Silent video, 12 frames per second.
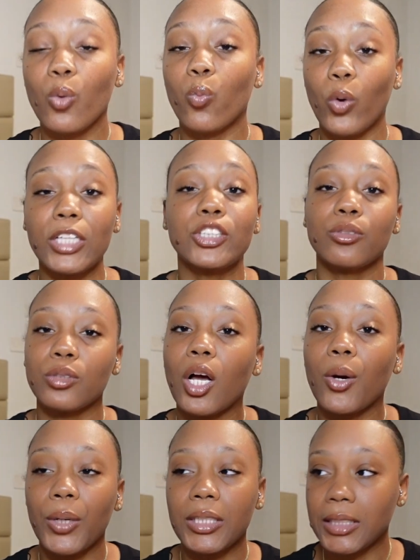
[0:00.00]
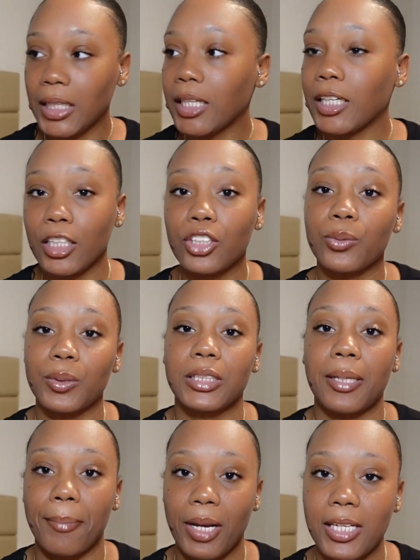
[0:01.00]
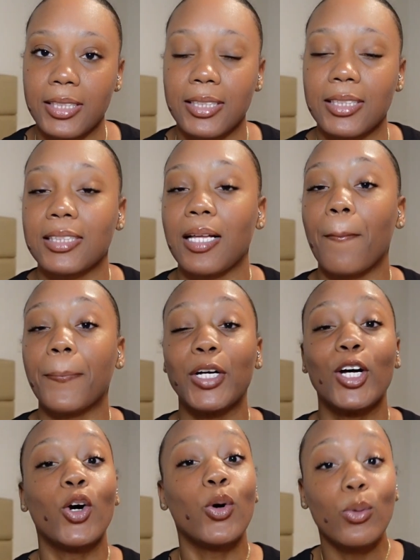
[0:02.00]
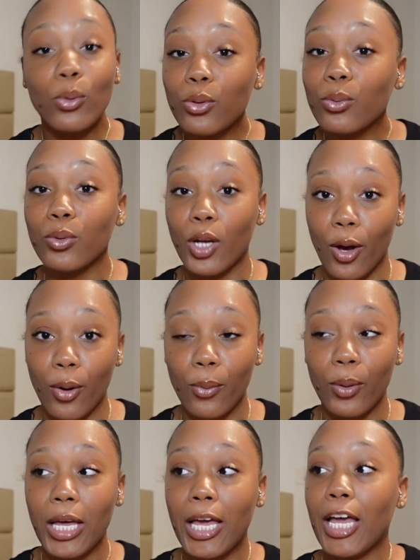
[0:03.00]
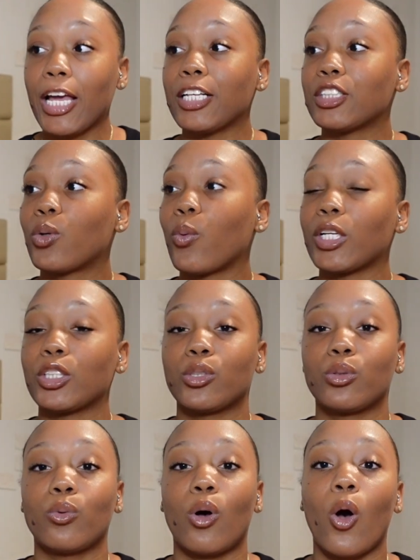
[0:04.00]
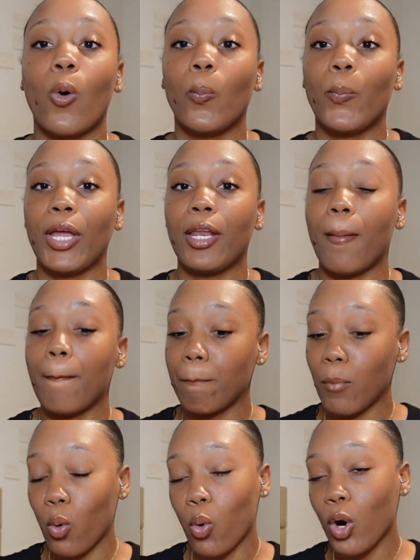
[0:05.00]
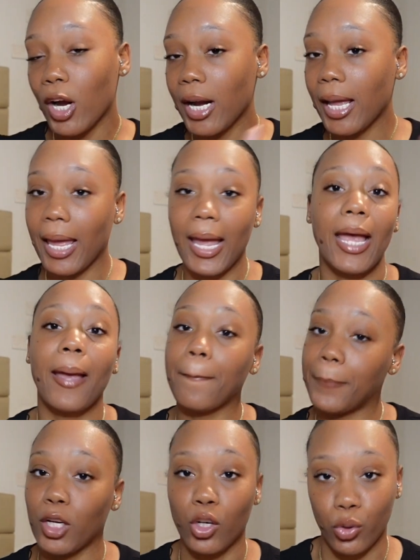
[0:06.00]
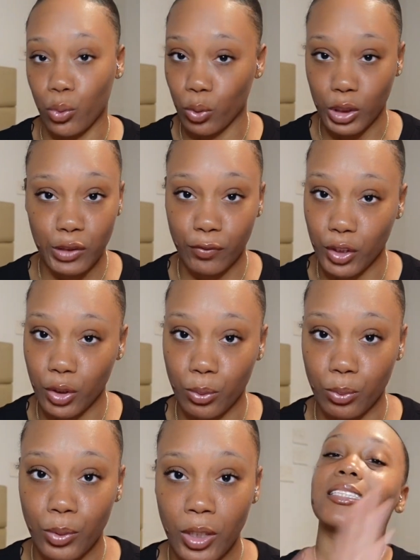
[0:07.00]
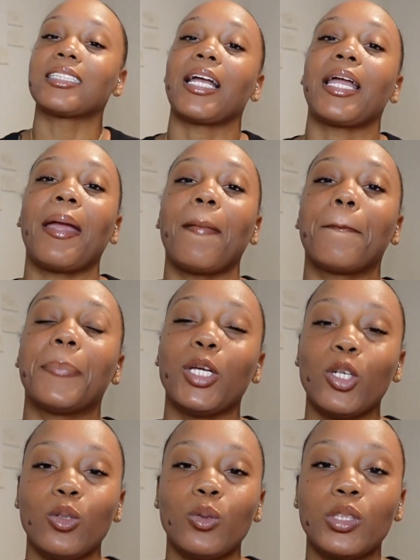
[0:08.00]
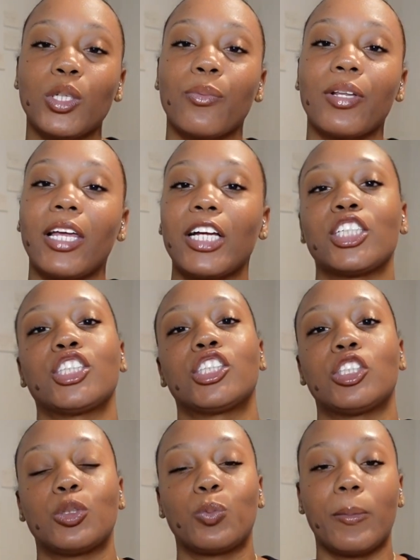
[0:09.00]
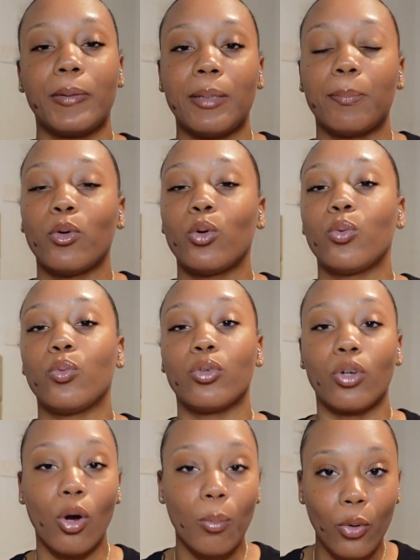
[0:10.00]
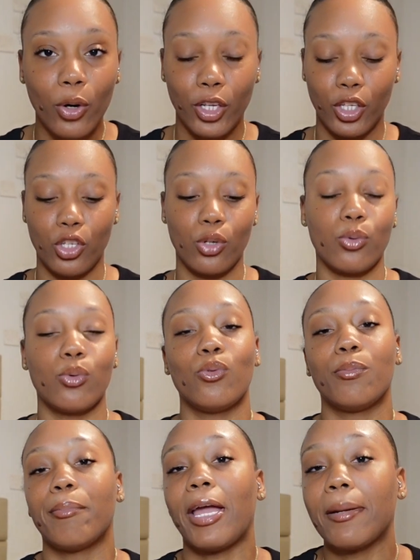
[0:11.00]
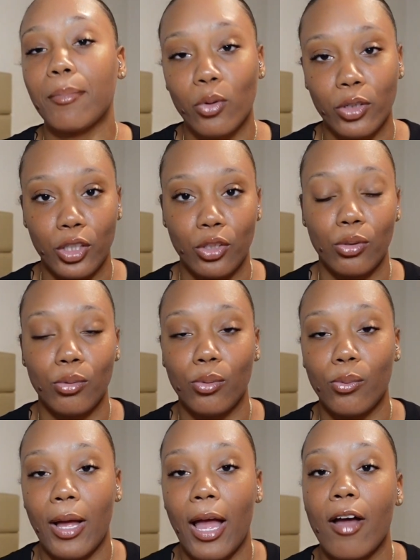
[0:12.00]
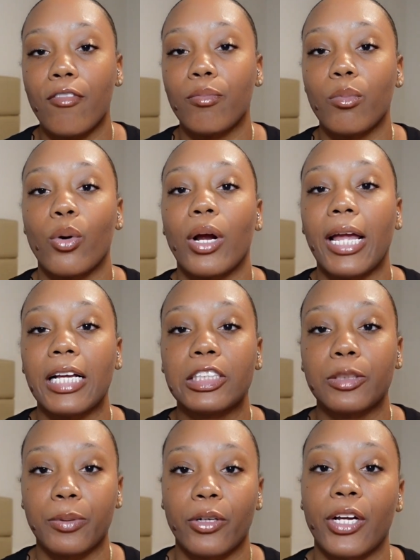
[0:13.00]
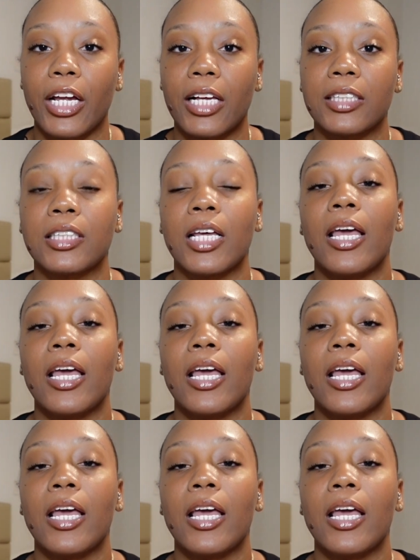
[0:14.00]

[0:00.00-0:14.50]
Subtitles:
What you know is going to get you in some places, but who you know is going to open more and bigger doors for you. Second, build relationships with people who know more than you, who make more than you, who have more experience